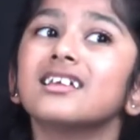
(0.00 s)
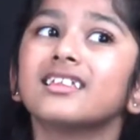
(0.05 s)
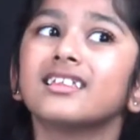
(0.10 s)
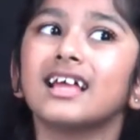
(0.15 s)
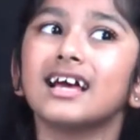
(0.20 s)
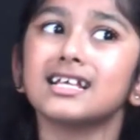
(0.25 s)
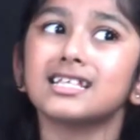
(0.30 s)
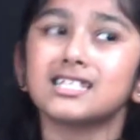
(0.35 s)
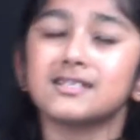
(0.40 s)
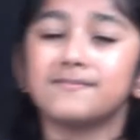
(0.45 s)

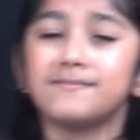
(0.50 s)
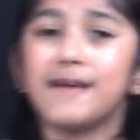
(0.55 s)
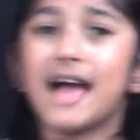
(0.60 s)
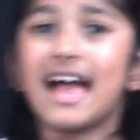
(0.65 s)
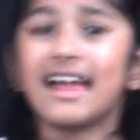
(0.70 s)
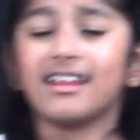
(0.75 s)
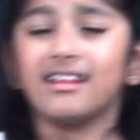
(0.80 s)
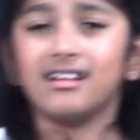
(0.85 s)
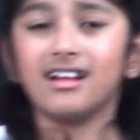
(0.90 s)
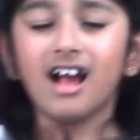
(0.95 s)
that's
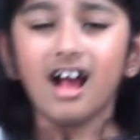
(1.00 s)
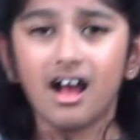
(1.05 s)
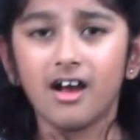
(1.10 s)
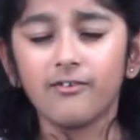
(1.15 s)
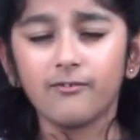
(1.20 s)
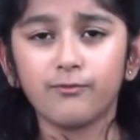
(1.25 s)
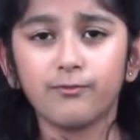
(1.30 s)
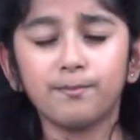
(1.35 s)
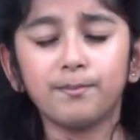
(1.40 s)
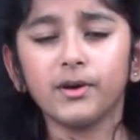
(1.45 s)
bad
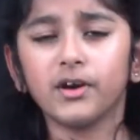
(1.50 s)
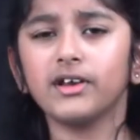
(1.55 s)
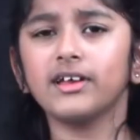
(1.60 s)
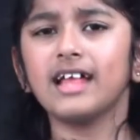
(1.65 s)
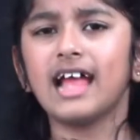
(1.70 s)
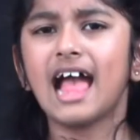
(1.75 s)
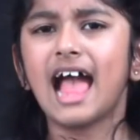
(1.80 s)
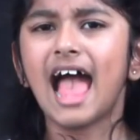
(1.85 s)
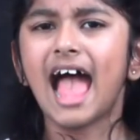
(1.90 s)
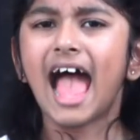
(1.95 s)
enough,
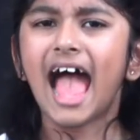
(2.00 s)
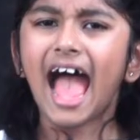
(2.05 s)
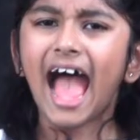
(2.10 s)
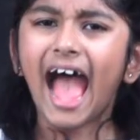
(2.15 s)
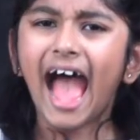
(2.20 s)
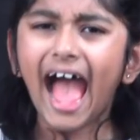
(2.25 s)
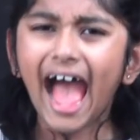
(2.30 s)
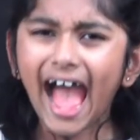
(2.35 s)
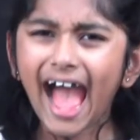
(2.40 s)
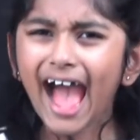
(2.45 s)
but
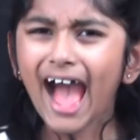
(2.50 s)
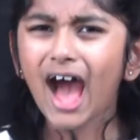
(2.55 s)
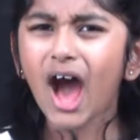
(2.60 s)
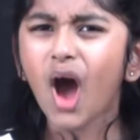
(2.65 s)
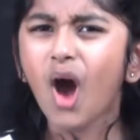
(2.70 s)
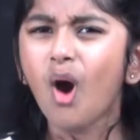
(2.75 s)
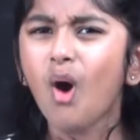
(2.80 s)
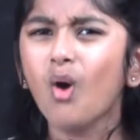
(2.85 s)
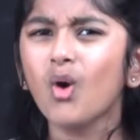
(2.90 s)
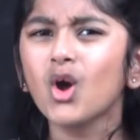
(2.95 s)

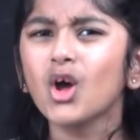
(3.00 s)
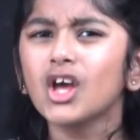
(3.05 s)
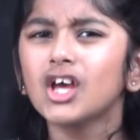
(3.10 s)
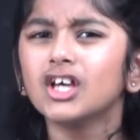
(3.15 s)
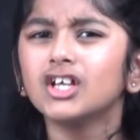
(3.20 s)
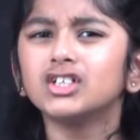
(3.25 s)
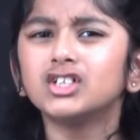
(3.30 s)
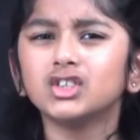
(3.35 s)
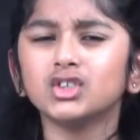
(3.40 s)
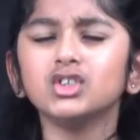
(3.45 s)
how
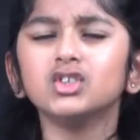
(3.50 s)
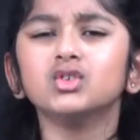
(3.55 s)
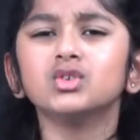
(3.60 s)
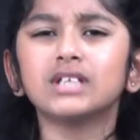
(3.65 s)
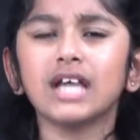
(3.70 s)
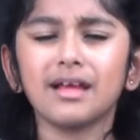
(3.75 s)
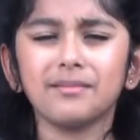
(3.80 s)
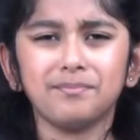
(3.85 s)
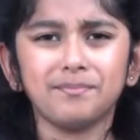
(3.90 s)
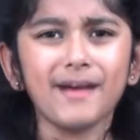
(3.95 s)
do you
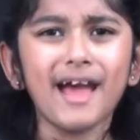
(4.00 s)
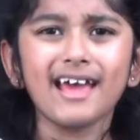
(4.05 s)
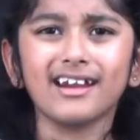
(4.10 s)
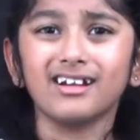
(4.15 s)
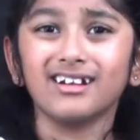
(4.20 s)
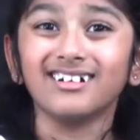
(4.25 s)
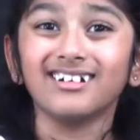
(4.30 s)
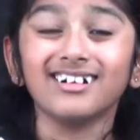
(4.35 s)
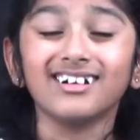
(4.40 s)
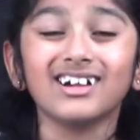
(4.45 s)
get
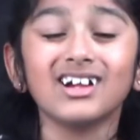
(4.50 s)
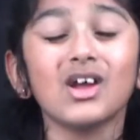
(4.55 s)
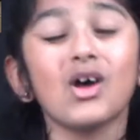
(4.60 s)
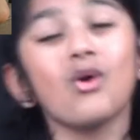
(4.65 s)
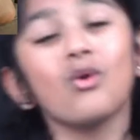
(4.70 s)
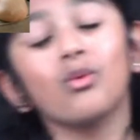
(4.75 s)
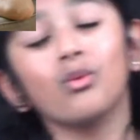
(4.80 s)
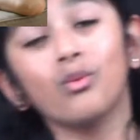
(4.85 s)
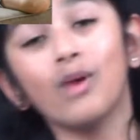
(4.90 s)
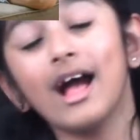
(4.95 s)
better?
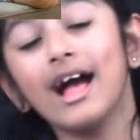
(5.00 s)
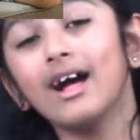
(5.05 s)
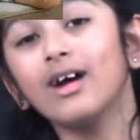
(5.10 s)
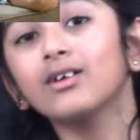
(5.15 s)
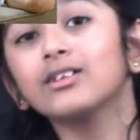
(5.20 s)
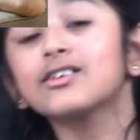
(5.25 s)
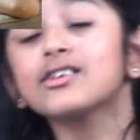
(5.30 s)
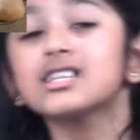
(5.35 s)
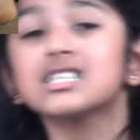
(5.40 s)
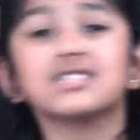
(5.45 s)

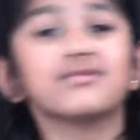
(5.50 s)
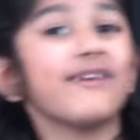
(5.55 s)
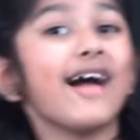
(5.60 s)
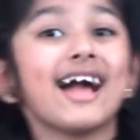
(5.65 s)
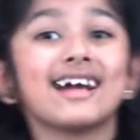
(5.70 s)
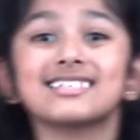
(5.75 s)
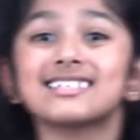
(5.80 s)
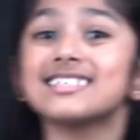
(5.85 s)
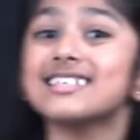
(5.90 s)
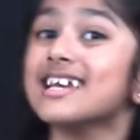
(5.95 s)
Well, there's
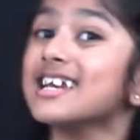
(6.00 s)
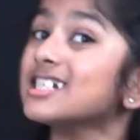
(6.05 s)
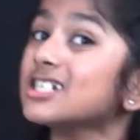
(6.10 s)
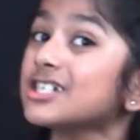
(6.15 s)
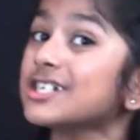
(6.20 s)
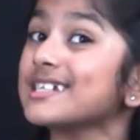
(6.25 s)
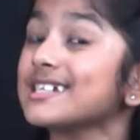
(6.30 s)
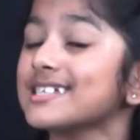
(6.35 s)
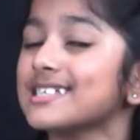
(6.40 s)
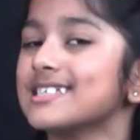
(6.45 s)

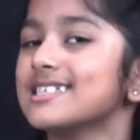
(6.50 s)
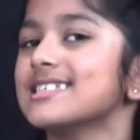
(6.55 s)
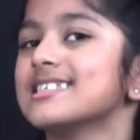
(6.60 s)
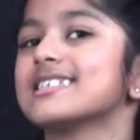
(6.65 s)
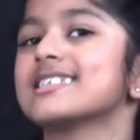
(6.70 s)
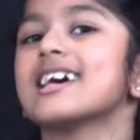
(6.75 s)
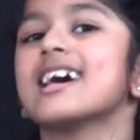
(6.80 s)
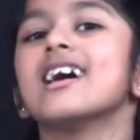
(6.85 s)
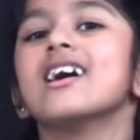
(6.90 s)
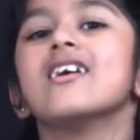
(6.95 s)

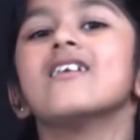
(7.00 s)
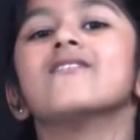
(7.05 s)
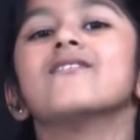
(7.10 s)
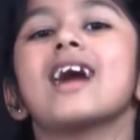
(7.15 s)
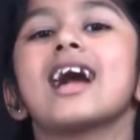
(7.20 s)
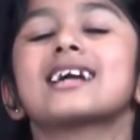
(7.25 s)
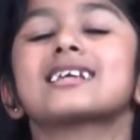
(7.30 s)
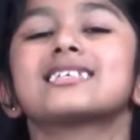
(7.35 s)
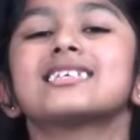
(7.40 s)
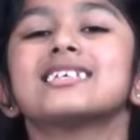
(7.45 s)
vaccinations.
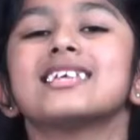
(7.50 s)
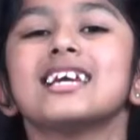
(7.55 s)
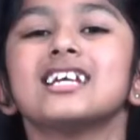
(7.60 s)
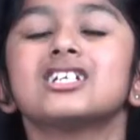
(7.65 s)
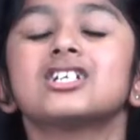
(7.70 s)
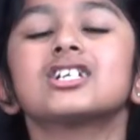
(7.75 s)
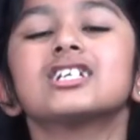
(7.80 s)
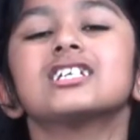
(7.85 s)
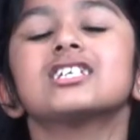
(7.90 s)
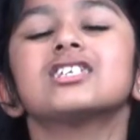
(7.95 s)

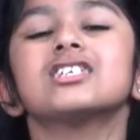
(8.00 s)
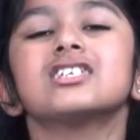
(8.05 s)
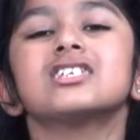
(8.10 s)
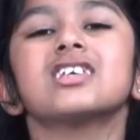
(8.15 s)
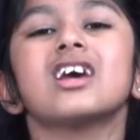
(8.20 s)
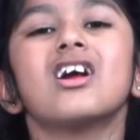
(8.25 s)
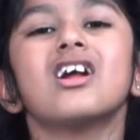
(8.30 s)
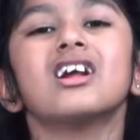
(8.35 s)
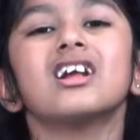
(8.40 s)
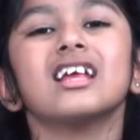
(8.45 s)

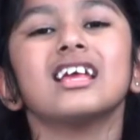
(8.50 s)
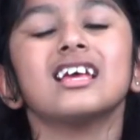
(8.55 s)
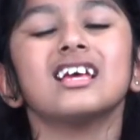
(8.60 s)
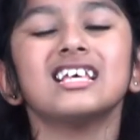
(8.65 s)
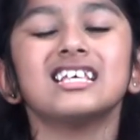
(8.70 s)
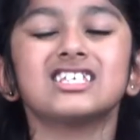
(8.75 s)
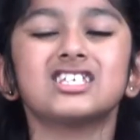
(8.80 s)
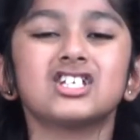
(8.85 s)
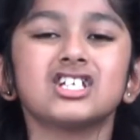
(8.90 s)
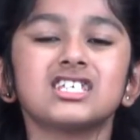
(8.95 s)
Vaccinations
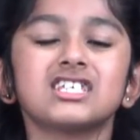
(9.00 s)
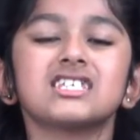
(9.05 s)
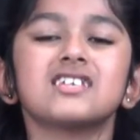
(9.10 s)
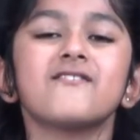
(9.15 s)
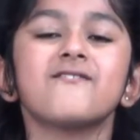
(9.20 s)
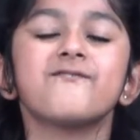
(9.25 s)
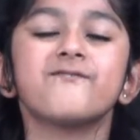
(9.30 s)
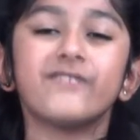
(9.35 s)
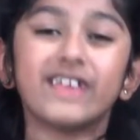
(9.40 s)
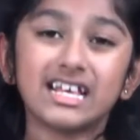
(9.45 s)
is just
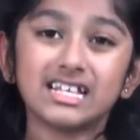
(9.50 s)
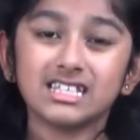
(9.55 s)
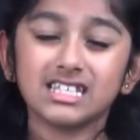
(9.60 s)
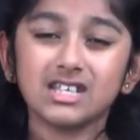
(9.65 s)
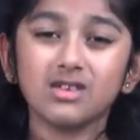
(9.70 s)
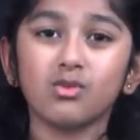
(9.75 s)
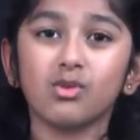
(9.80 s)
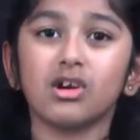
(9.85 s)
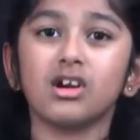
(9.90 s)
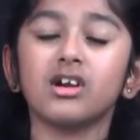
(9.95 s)
a
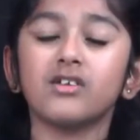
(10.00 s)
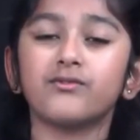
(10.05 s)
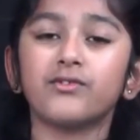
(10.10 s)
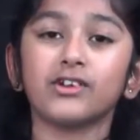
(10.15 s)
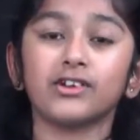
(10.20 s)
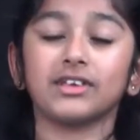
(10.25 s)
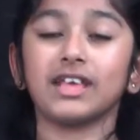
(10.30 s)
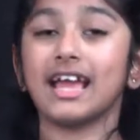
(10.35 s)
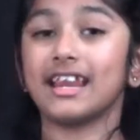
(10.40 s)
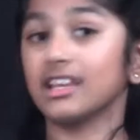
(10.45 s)
fancy word
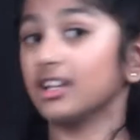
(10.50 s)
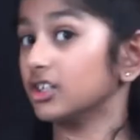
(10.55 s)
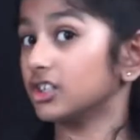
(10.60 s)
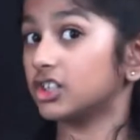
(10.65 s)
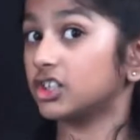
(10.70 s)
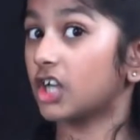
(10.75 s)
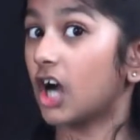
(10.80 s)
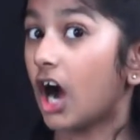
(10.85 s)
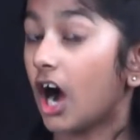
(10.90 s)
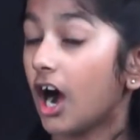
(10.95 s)
for getting a
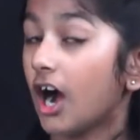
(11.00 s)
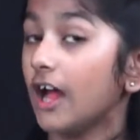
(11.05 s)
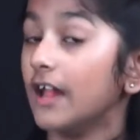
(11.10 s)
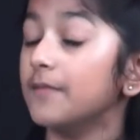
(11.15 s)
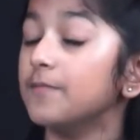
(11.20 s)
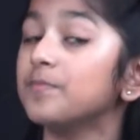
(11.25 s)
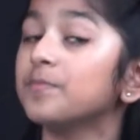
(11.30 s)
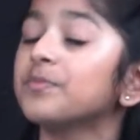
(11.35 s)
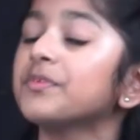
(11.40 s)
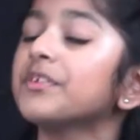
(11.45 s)
shot.